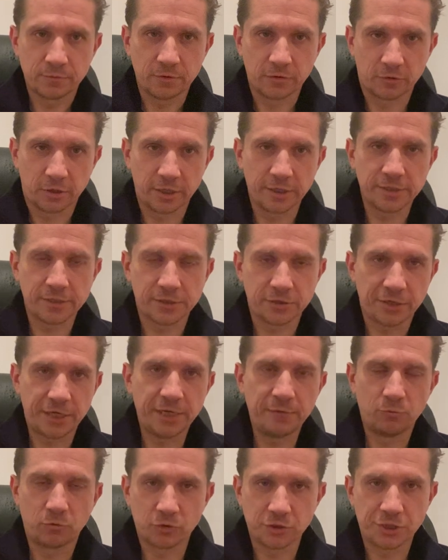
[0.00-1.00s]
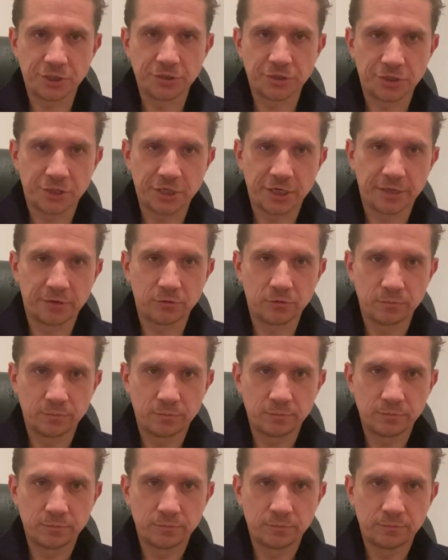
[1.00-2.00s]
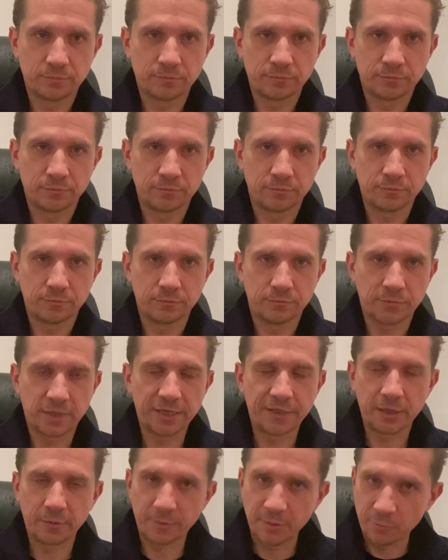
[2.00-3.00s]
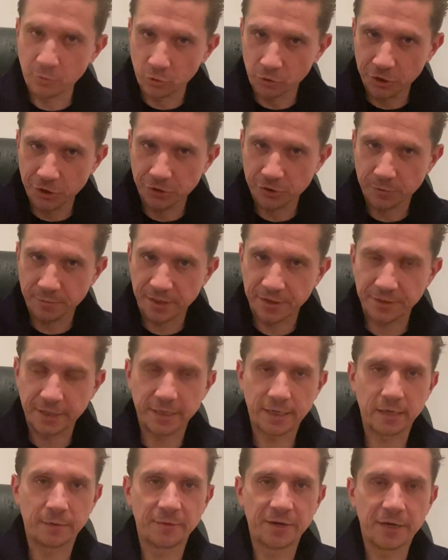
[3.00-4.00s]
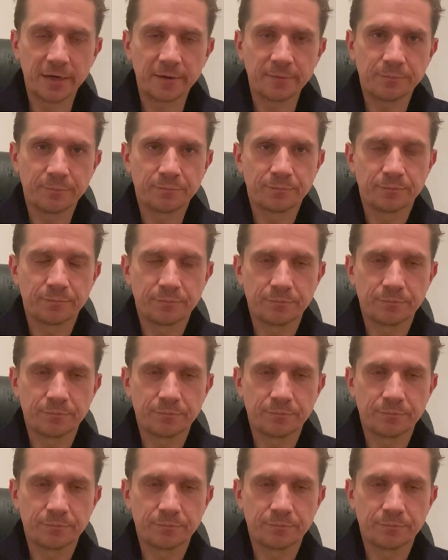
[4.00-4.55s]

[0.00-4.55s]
All right, so keep watching the channel, and there'll be more news about that coming up.